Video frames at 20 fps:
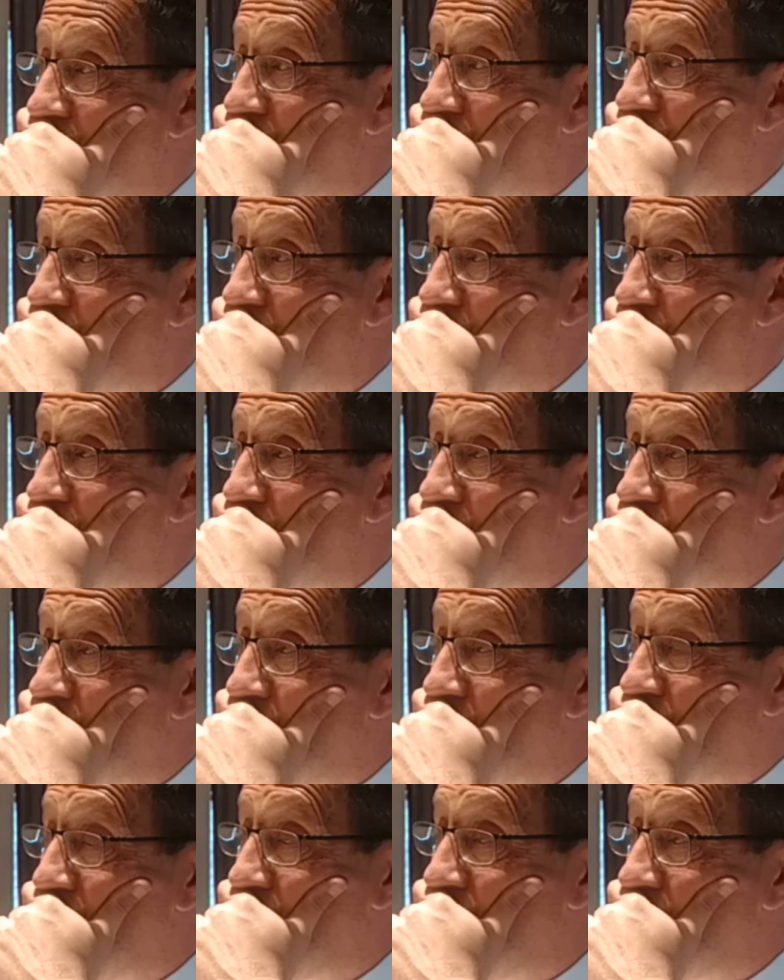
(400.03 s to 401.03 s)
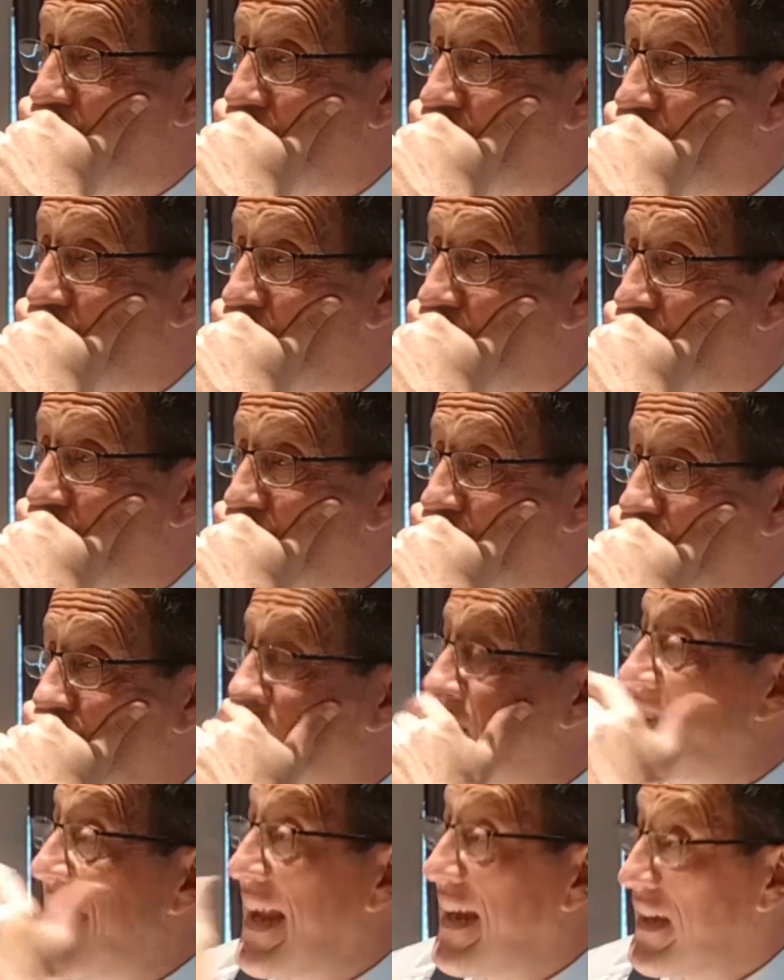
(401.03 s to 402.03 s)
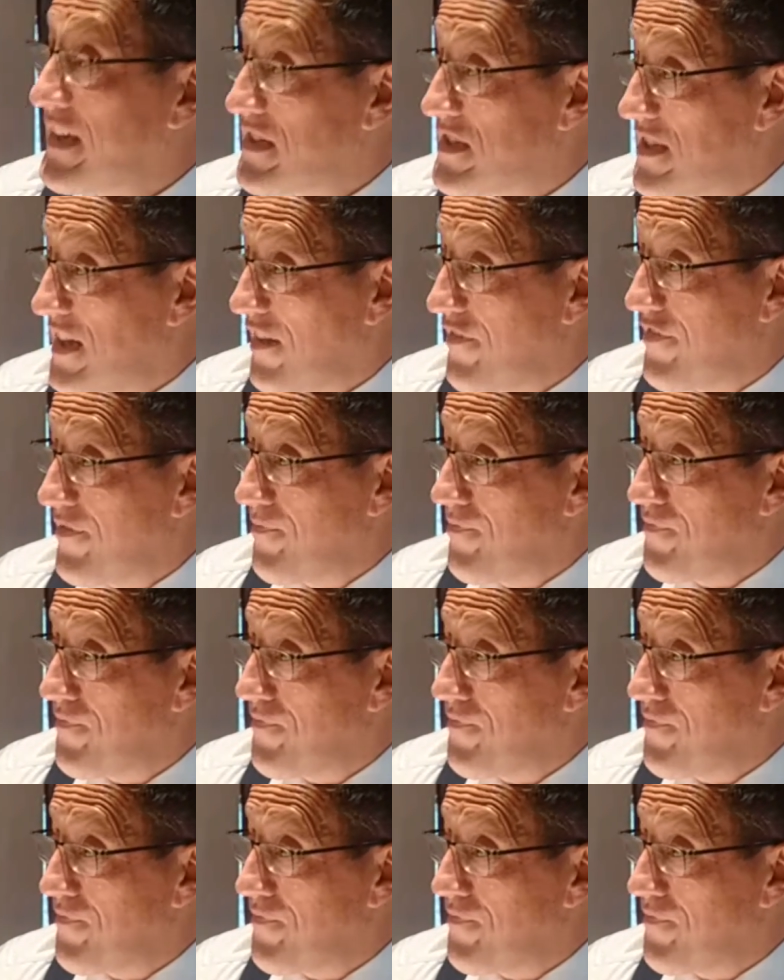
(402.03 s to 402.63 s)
phones, tabs, gadgets, selling stuff.